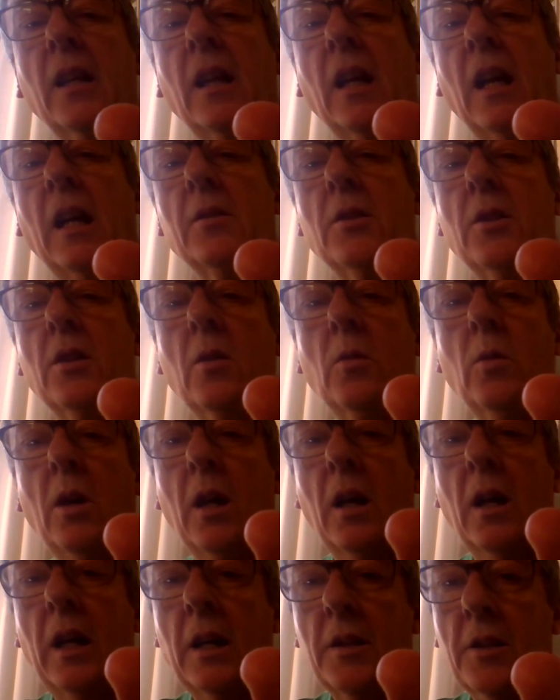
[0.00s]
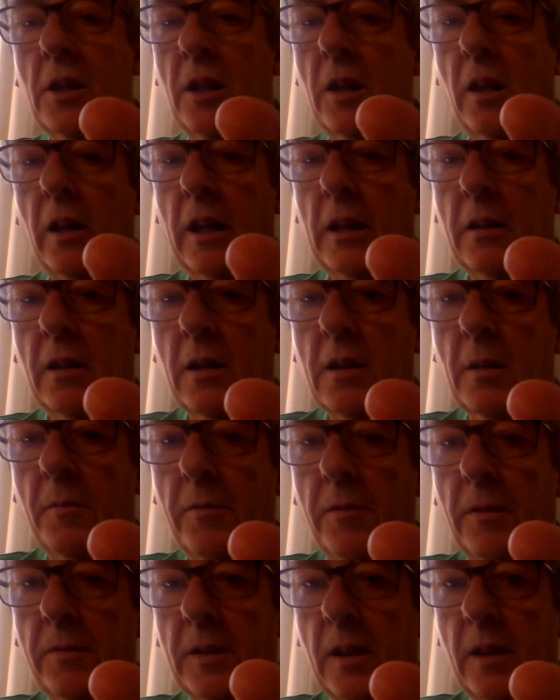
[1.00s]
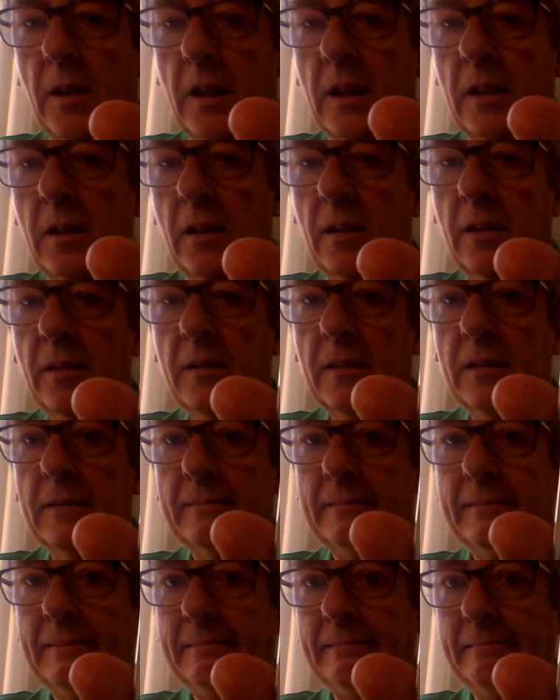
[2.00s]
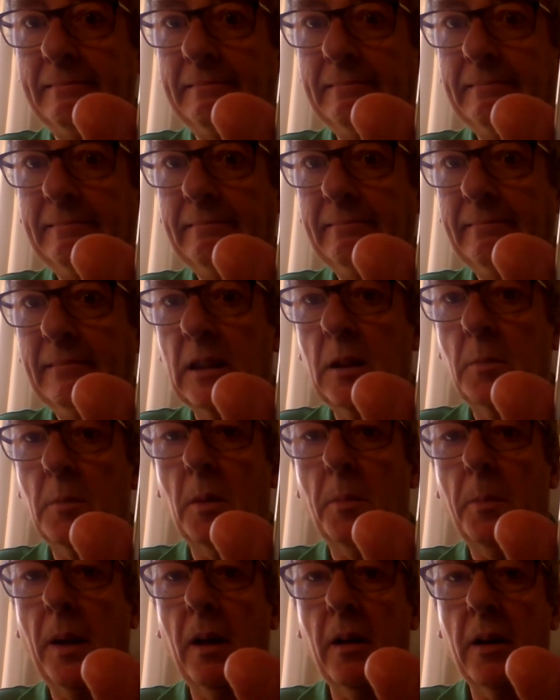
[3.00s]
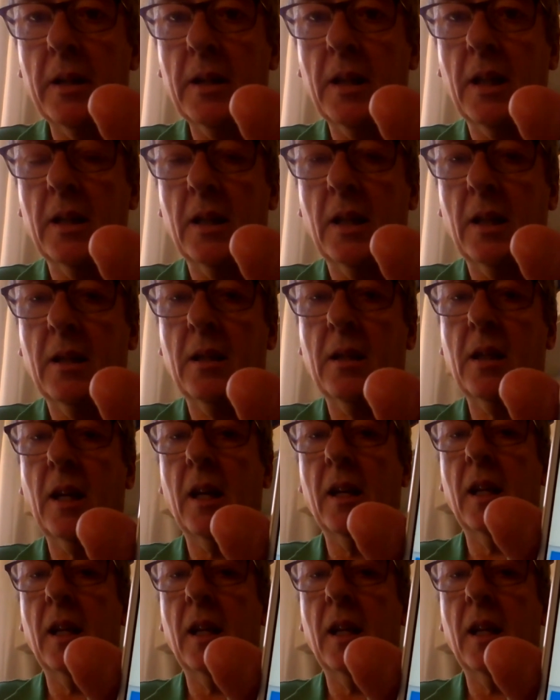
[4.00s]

And do you know what? I actually lied because I'm 59. But ba is easier to say